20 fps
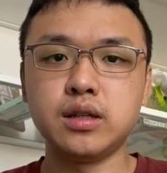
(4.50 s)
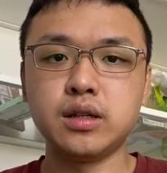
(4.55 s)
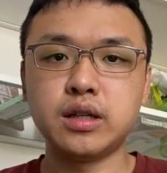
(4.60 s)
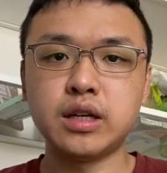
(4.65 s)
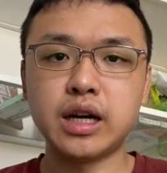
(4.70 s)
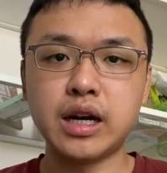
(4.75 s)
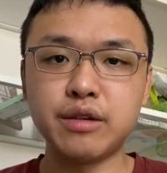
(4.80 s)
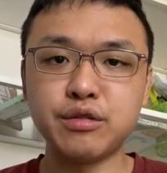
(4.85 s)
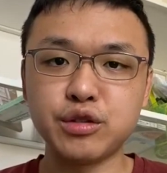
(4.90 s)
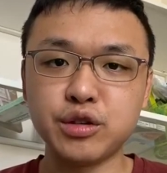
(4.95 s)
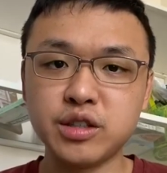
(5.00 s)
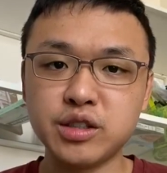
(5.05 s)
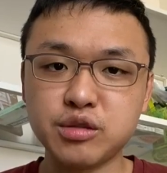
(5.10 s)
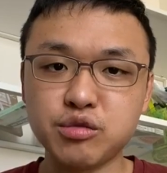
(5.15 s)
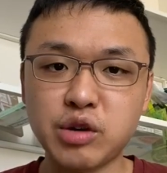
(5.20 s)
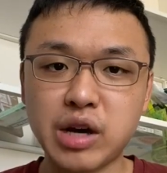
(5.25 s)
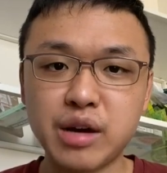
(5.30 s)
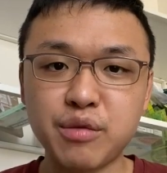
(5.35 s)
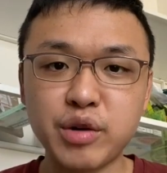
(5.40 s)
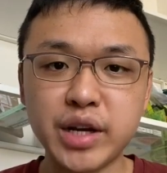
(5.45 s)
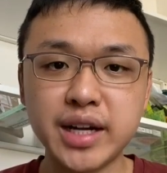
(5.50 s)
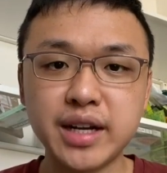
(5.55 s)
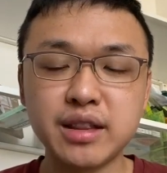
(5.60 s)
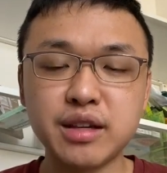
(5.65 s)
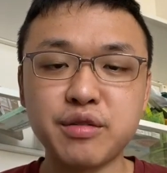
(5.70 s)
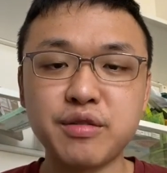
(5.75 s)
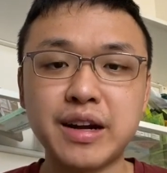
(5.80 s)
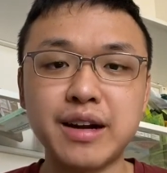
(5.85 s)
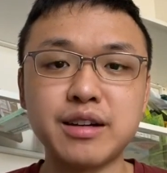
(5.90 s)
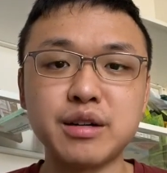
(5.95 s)
Hi everyone, this is Ryan Reagan,
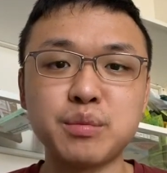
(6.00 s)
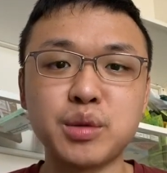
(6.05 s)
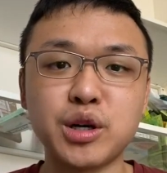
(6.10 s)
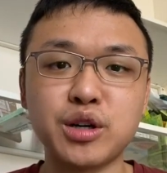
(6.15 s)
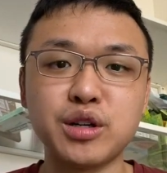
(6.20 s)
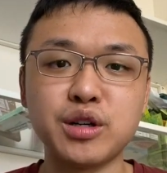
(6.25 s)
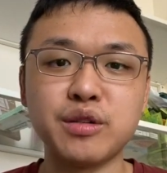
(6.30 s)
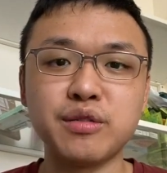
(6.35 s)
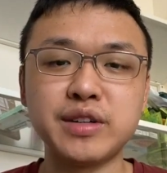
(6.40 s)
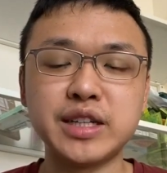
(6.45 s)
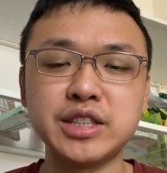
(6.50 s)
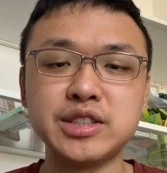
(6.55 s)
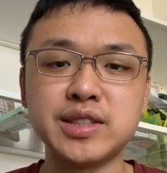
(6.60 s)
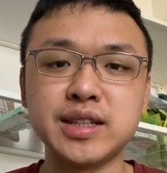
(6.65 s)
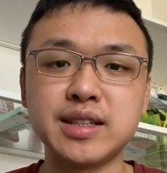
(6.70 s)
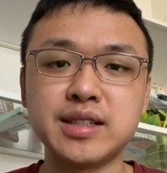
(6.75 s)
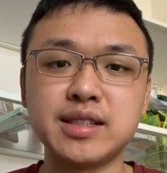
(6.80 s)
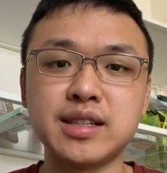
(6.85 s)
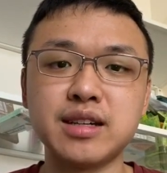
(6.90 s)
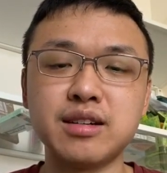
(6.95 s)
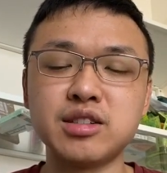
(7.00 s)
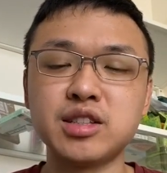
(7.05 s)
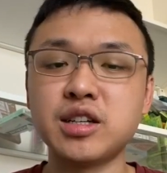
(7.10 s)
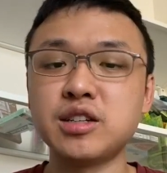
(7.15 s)
the founding partner of HKExcel.